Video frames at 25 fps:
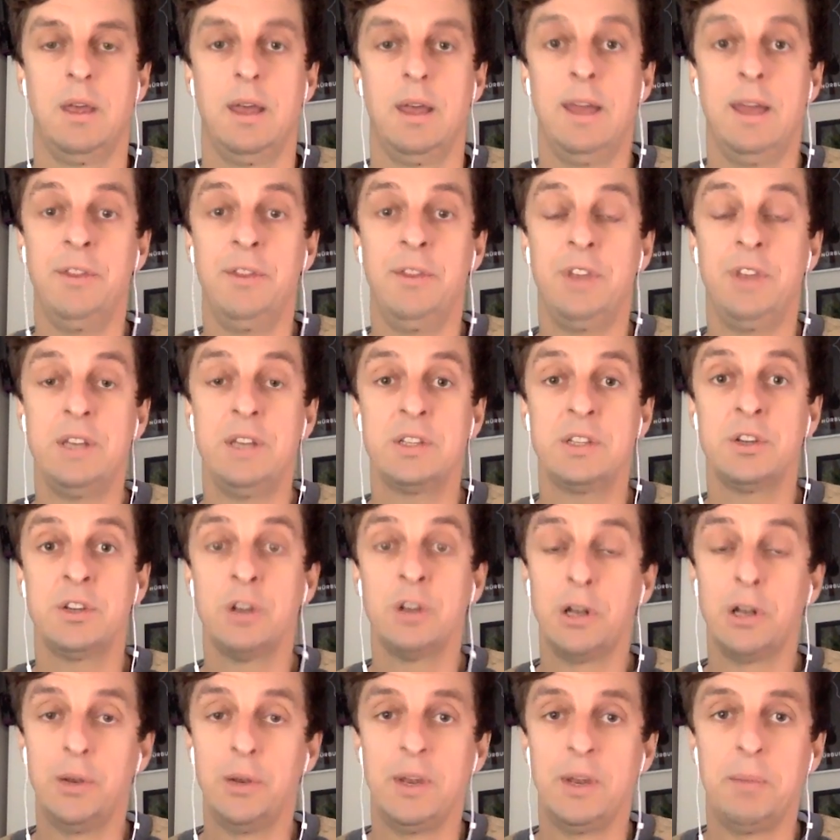In this
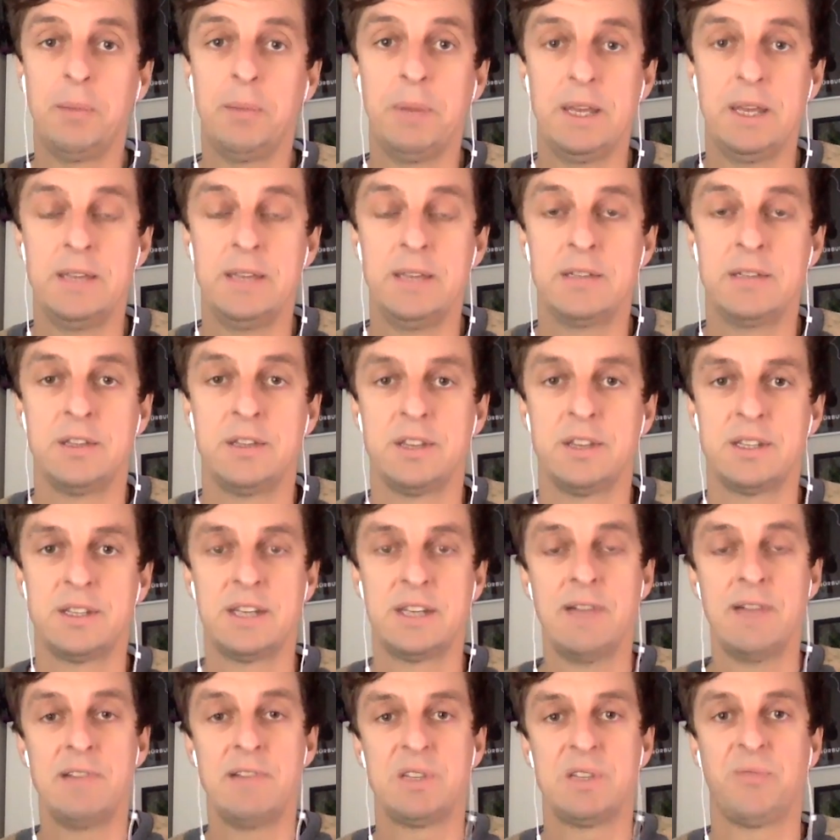concluding piece to the
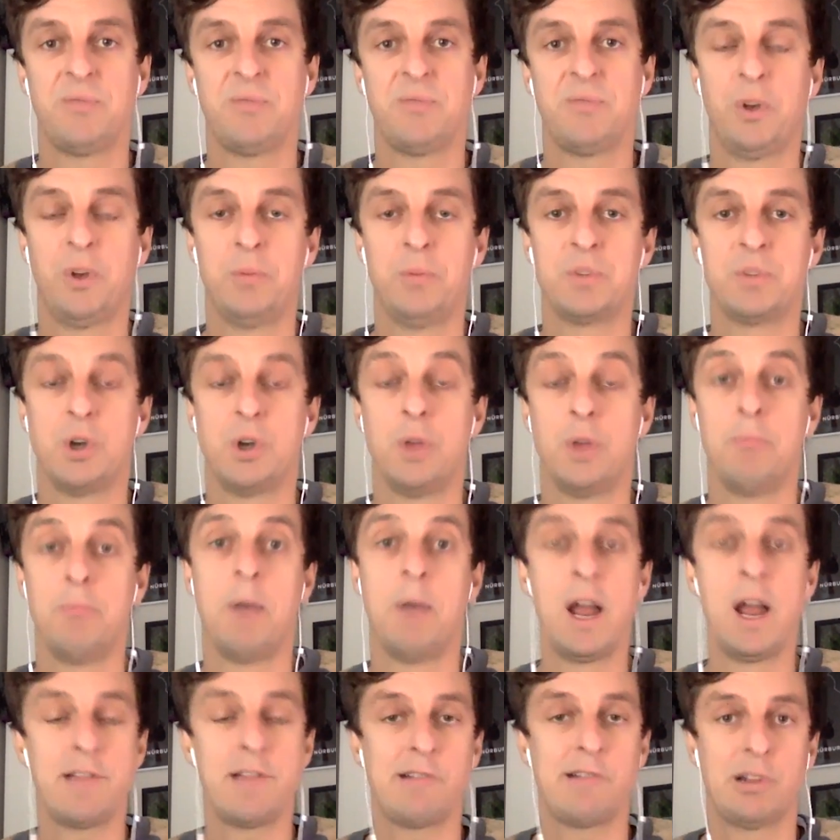series of films on
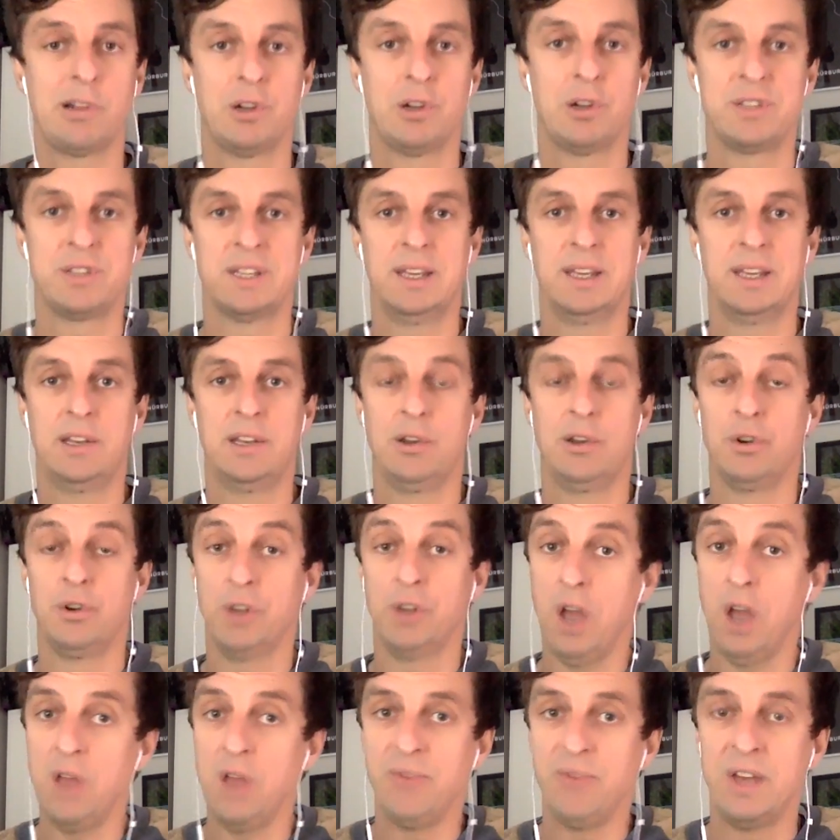microclotting in long
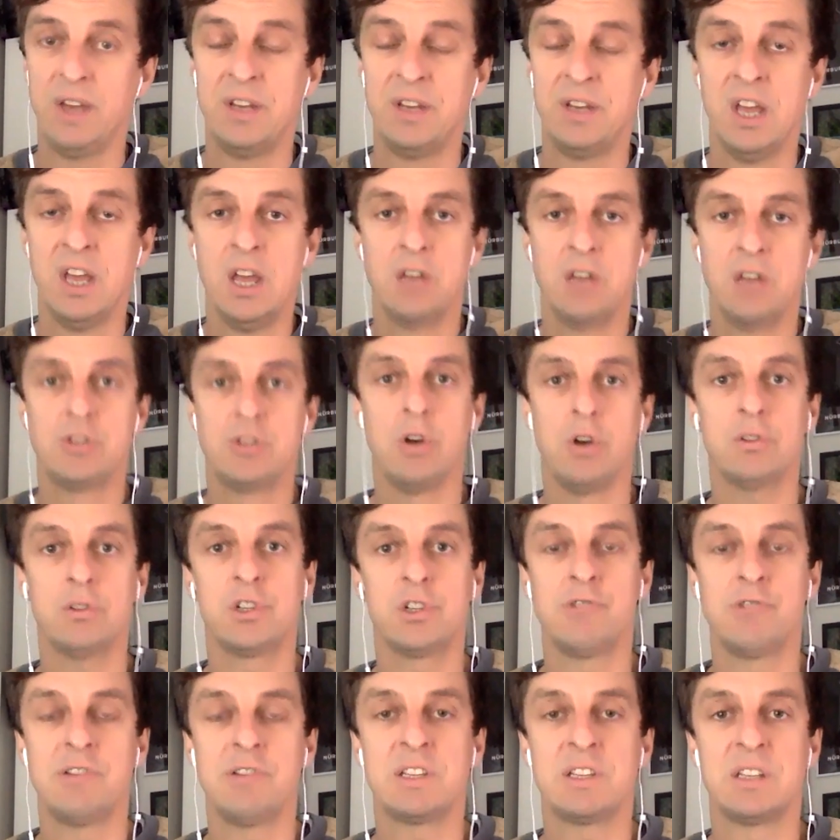COVID,
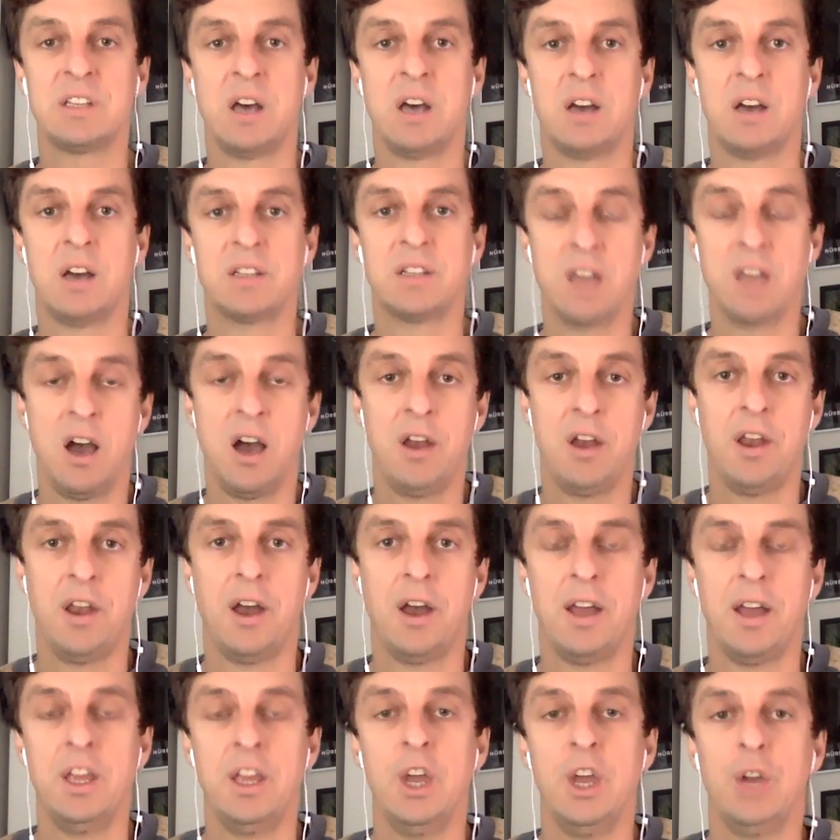Doctor Asad Khan and
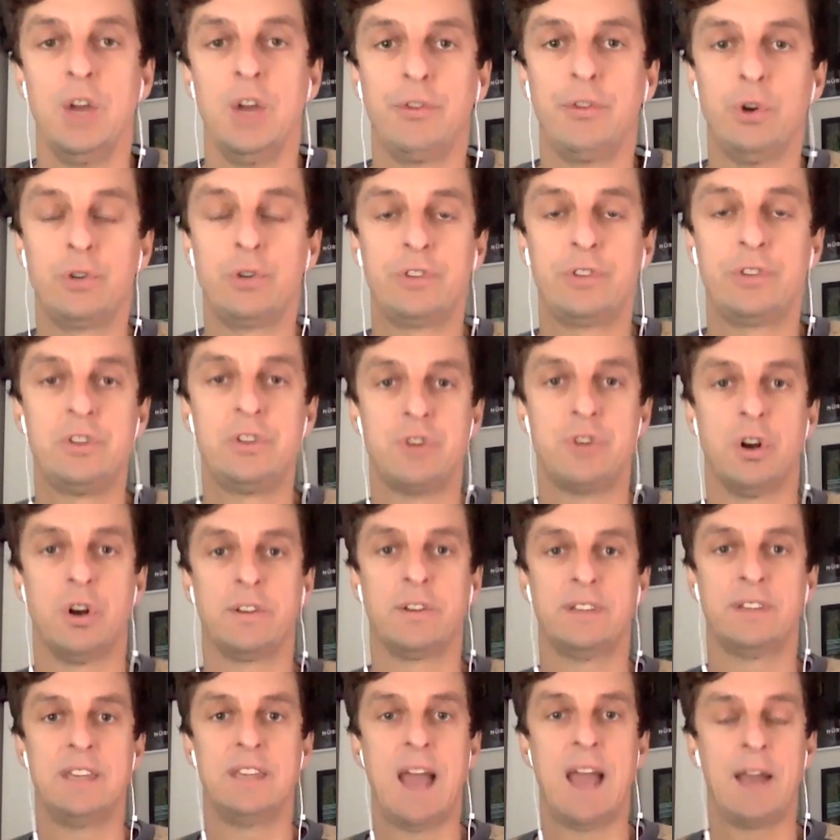I talked to
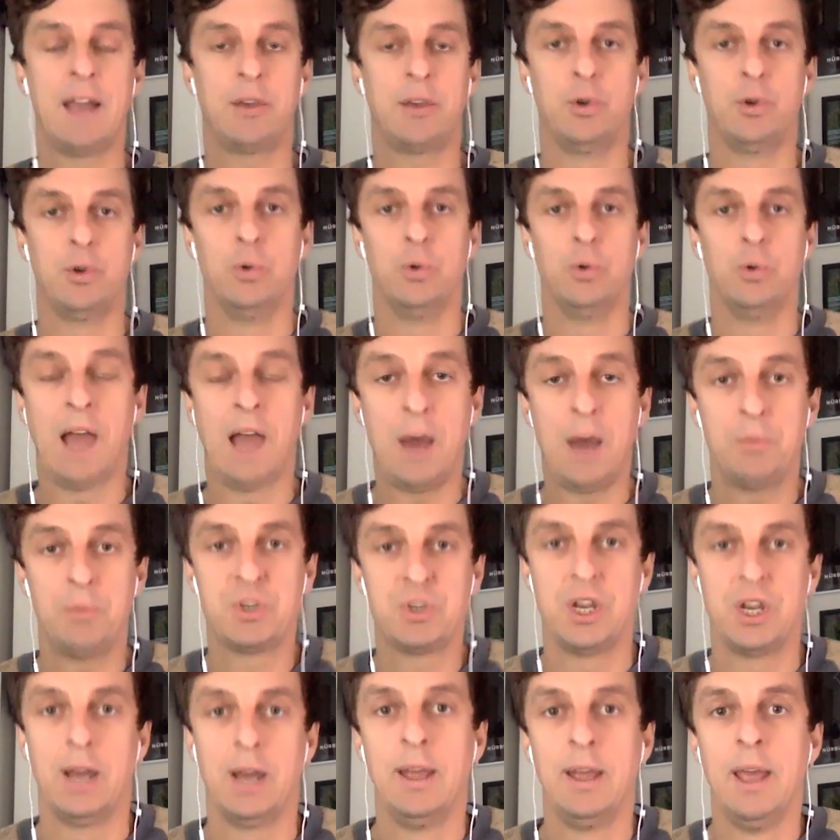Doctor Jaco
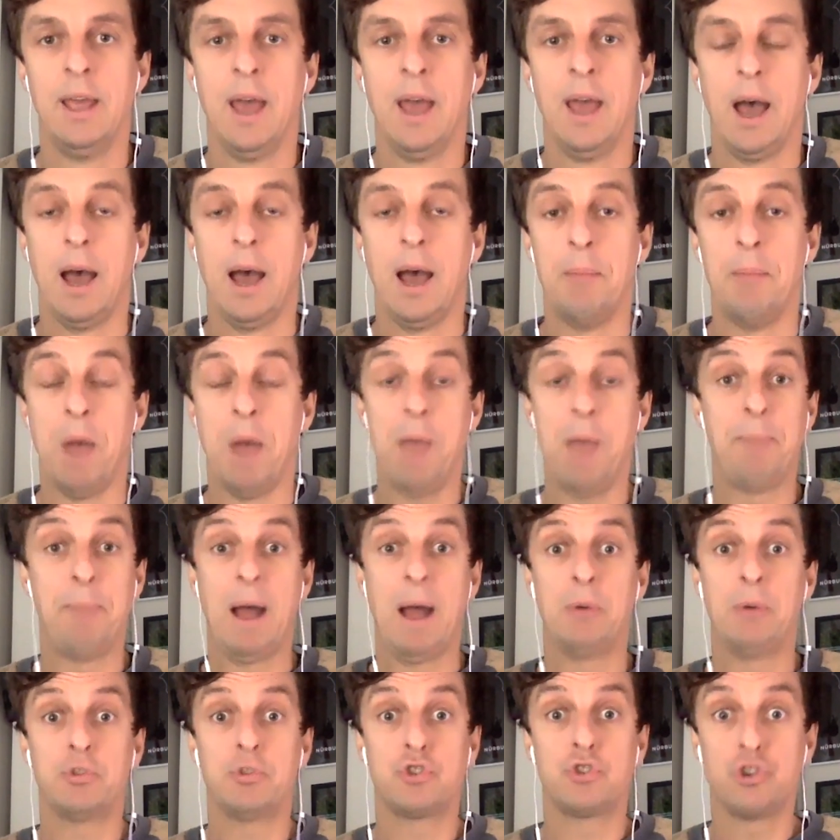Laubscher um,
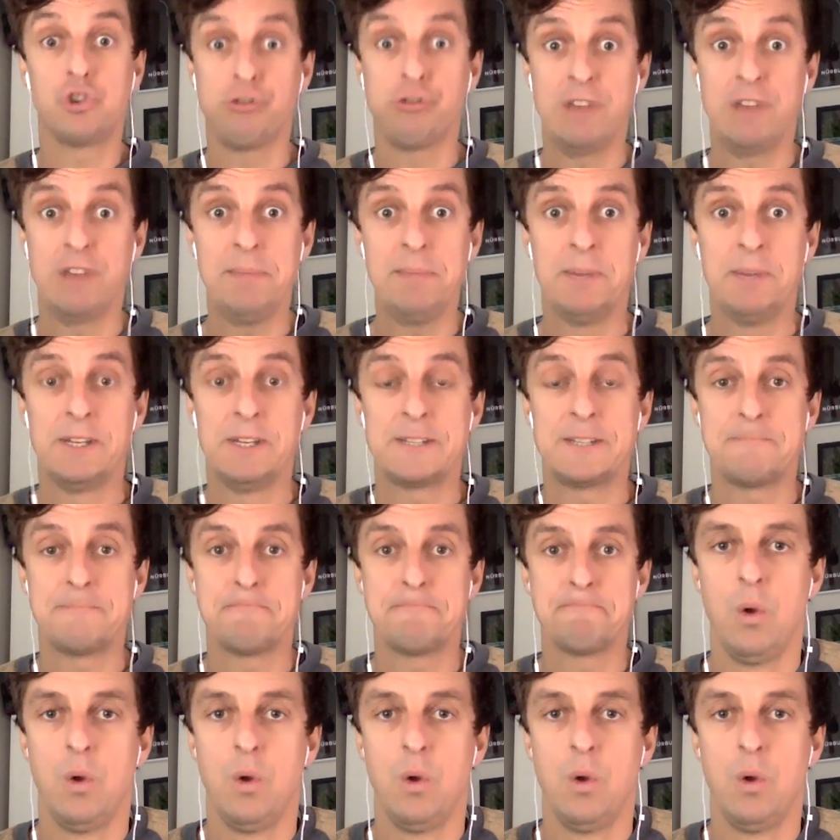about treatment.